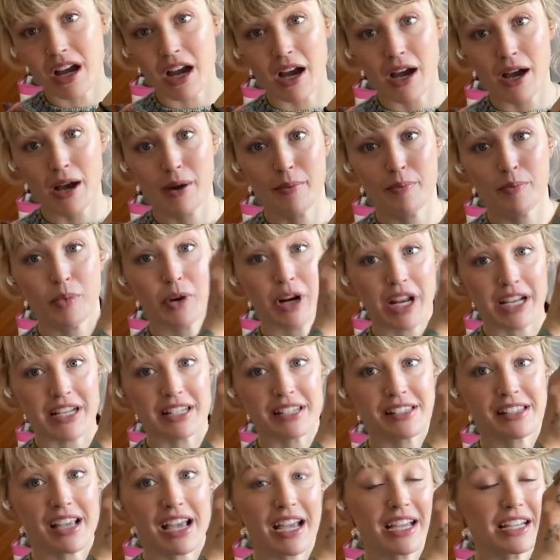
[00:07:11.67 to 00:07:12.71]
um, when I
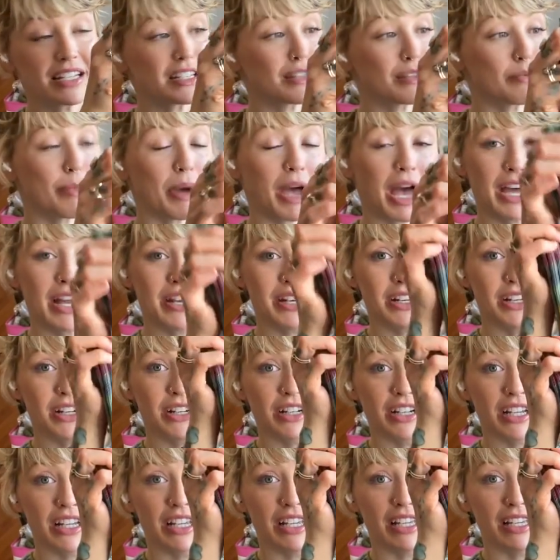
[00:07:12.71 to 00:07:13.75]
designed the pattern
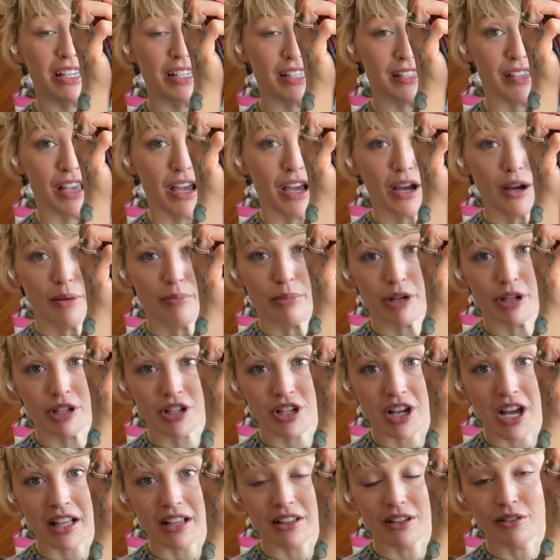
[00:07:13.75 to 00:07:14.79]
is Birch
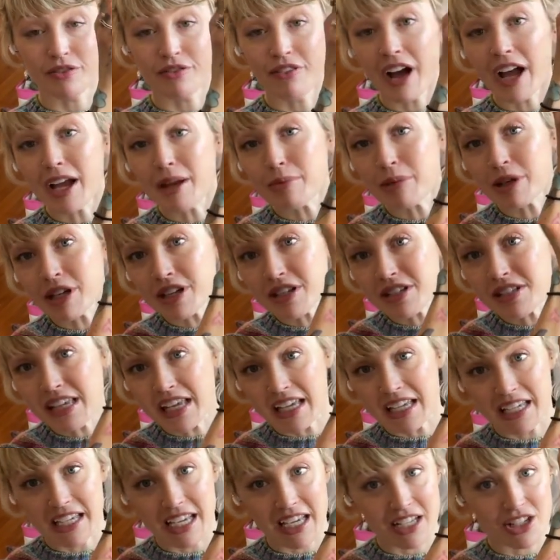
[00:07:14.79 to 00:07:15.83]
Hollow Fibers,
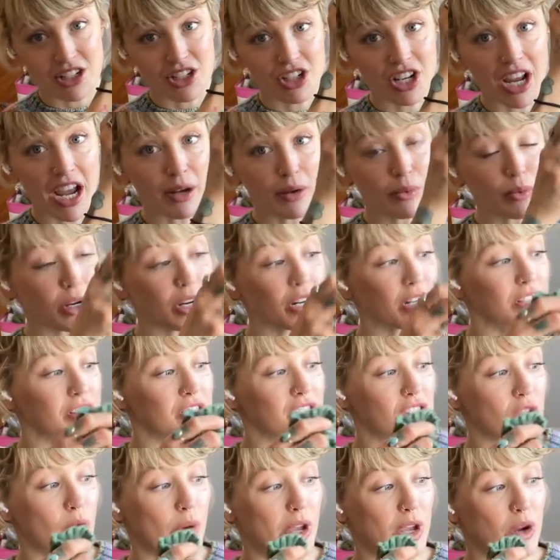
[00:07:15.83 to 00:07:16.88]
Engage Dye Works.
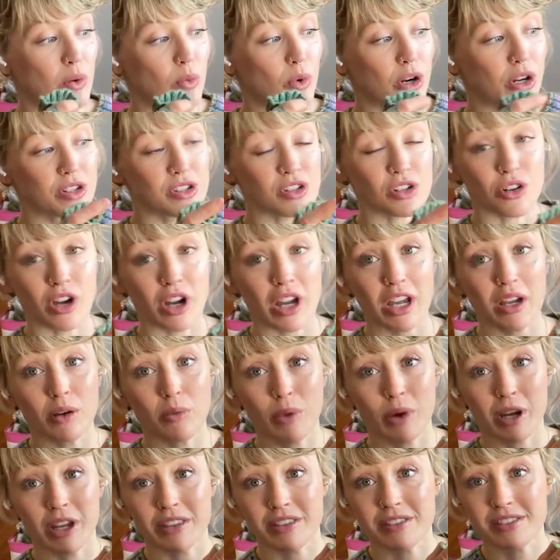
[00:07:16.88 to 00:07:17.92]
So it works great
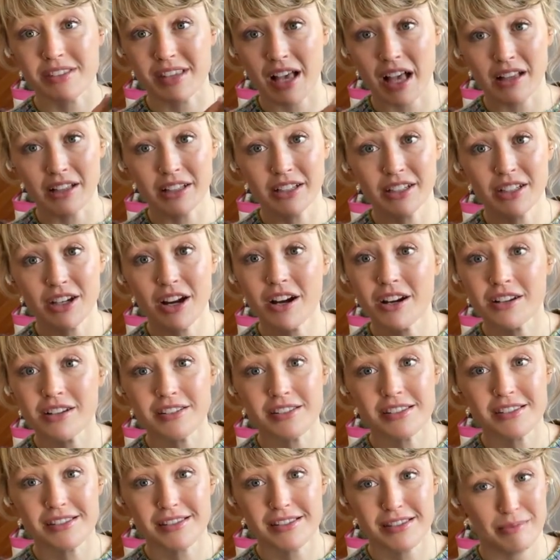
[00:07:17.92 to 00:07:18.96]
with solid yarns,
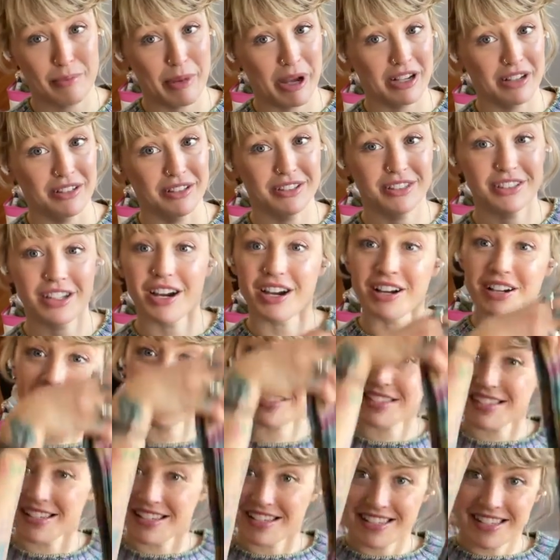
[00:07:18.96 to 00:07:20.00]
speckled
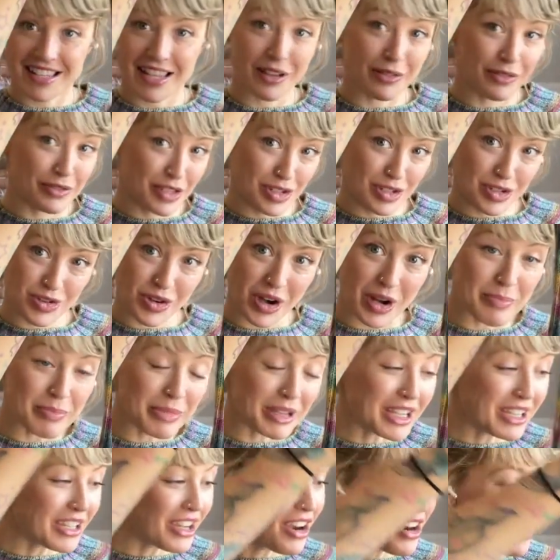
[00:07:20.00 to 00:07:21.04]
yarns,
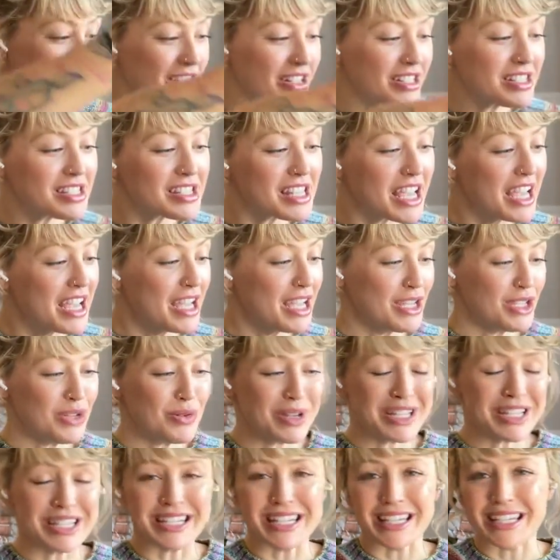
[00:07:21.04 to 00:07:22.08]
self-striping yarns. You
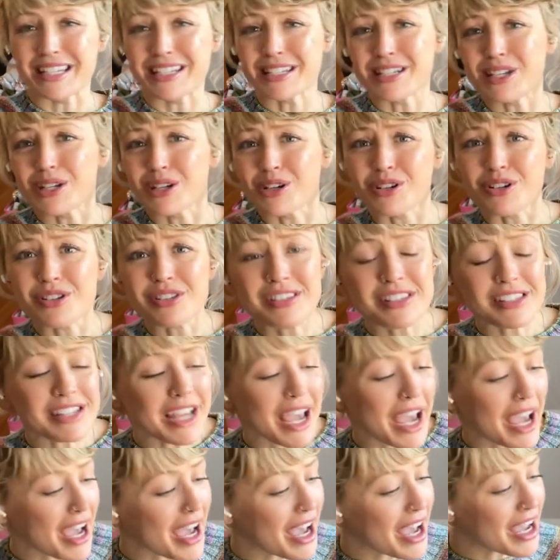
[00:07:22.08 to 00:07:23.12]
can dig into your
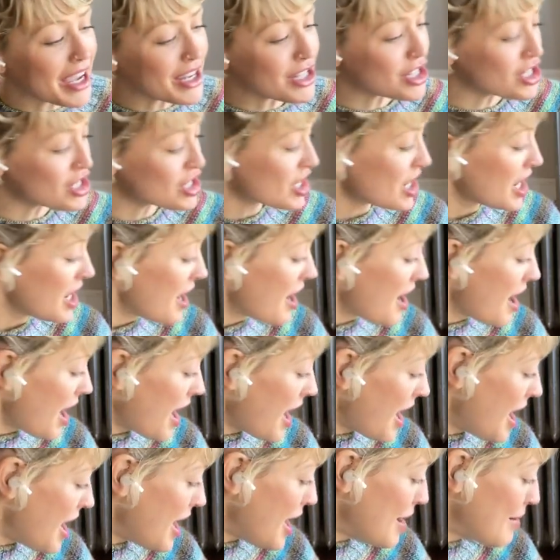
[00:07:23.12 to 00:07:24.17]
stash.
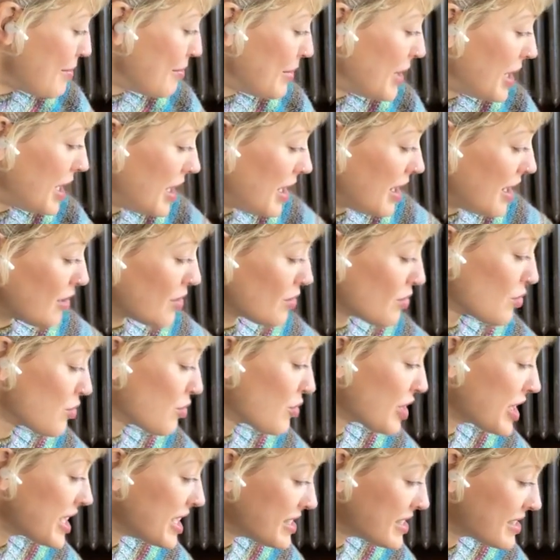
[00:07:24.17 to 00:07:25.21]
Um,
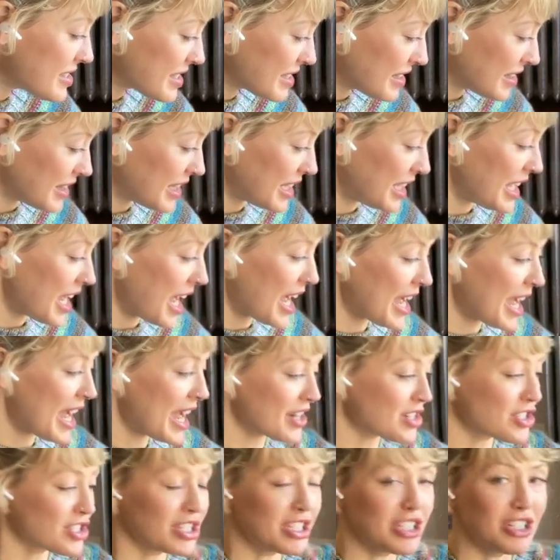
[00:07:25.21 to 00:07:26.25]
recently, I
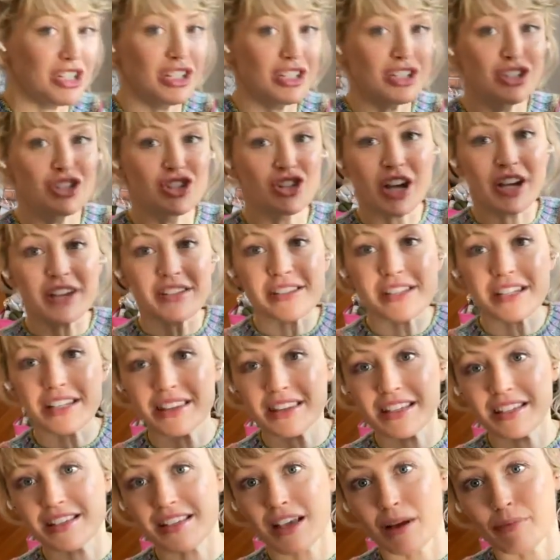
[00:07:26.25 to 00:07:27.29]
actually just knit
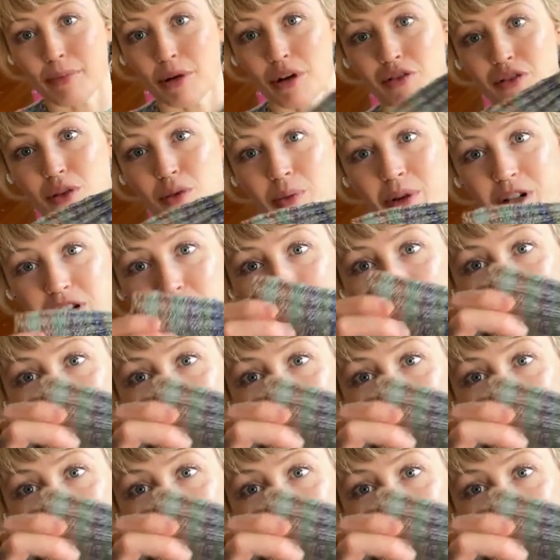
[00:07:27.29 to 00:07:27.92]
these up over winter